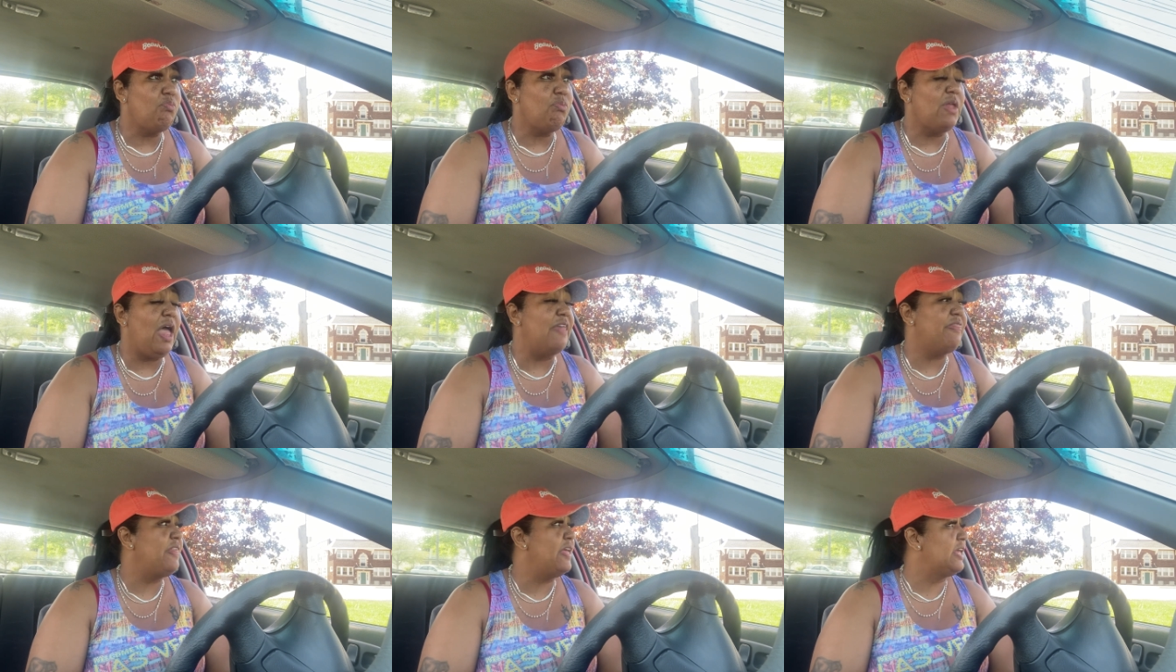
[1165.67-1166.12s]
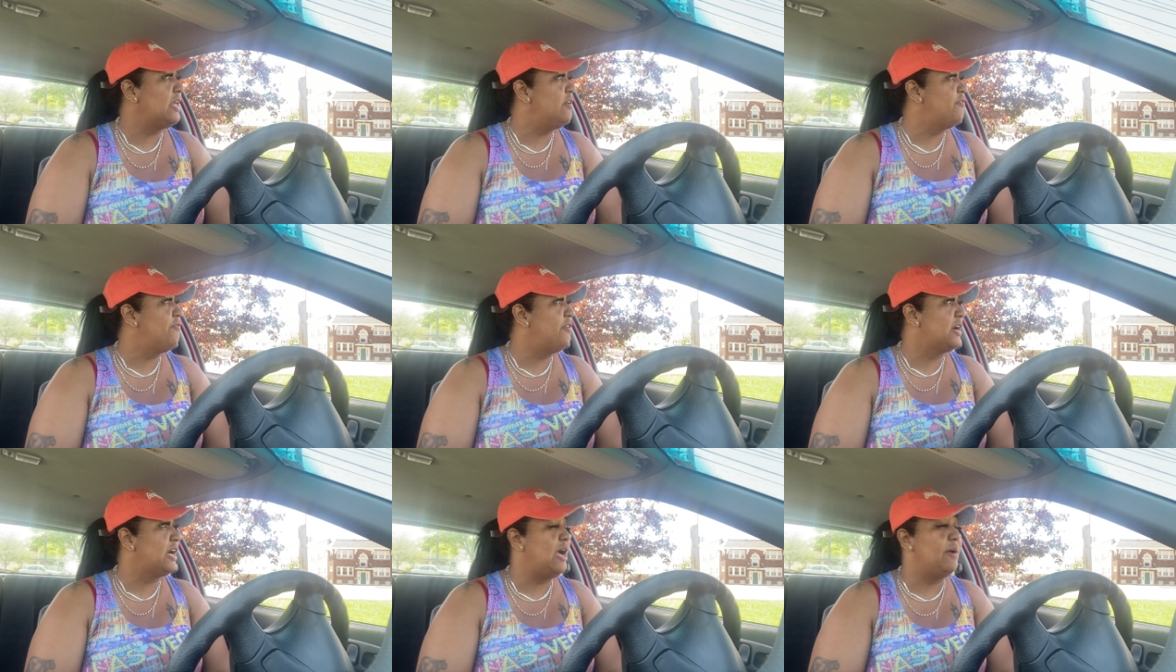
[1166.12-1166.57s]
I thank you
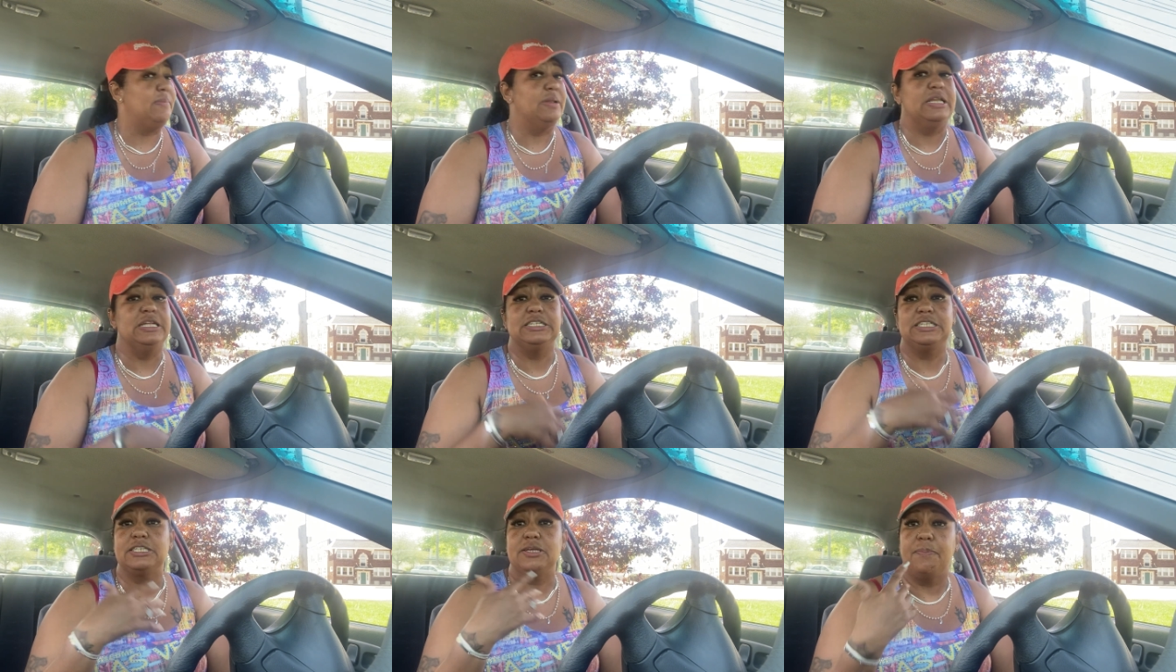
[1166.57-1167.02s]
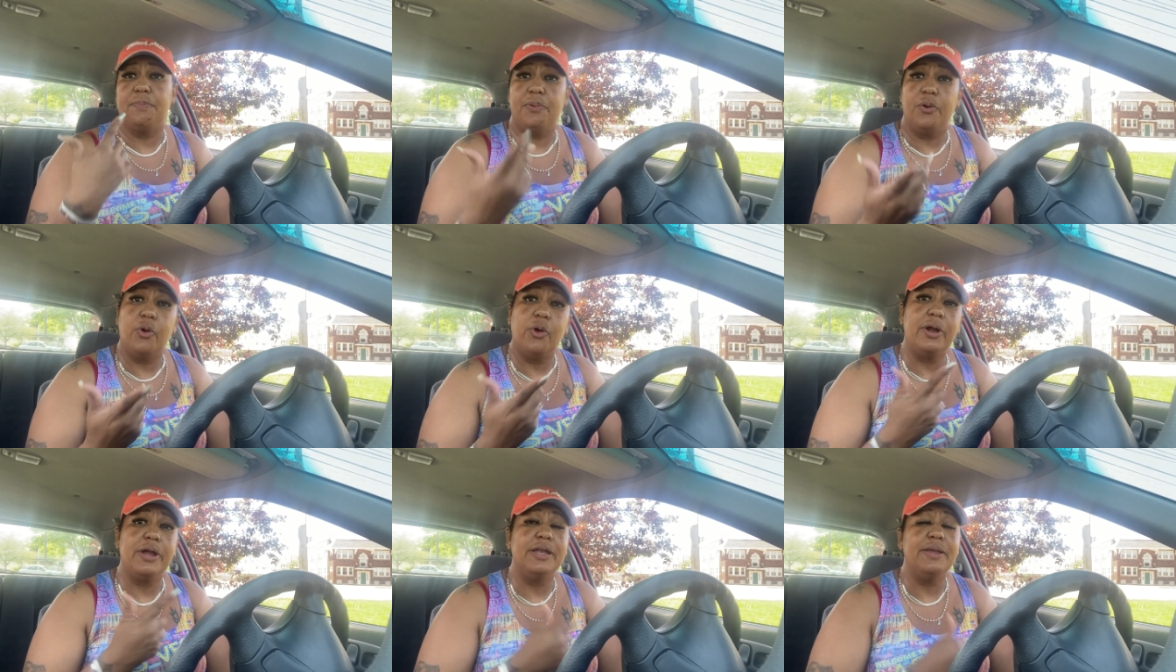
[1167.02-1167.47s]
for coming and
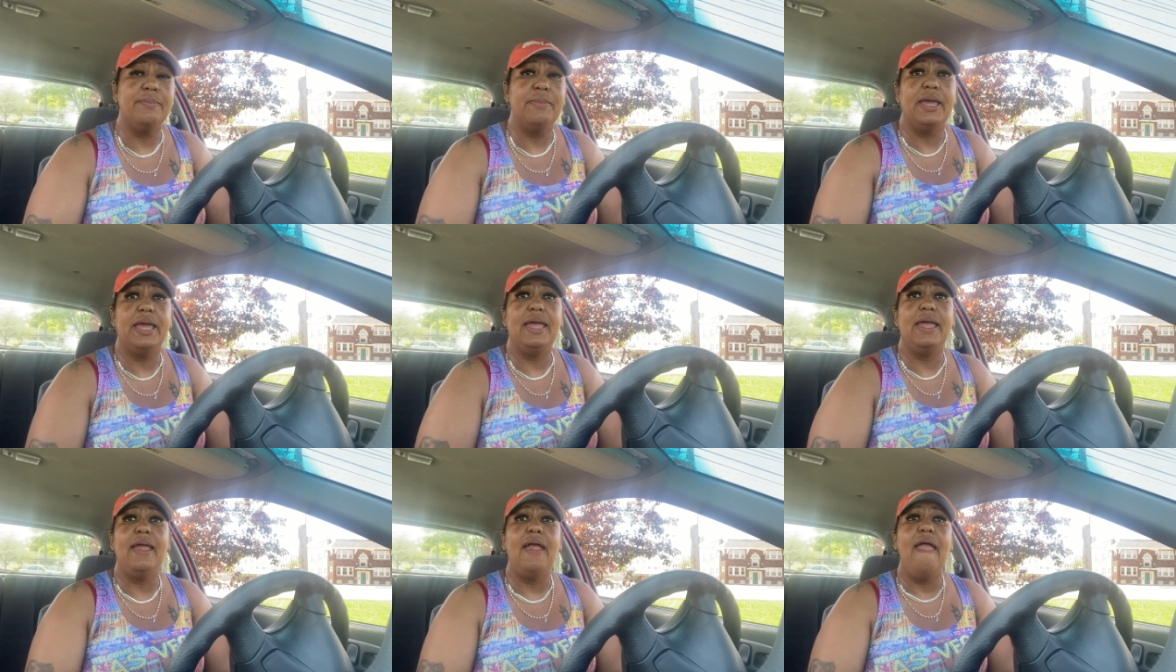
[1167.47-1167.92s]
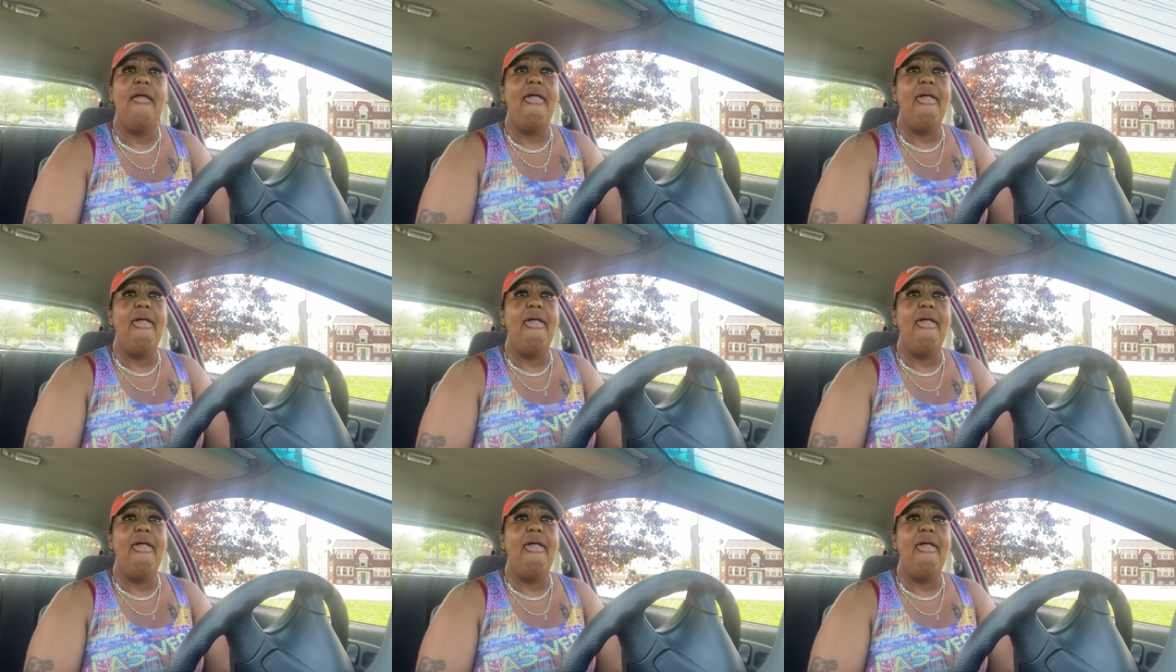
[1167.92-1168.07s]
supporting me.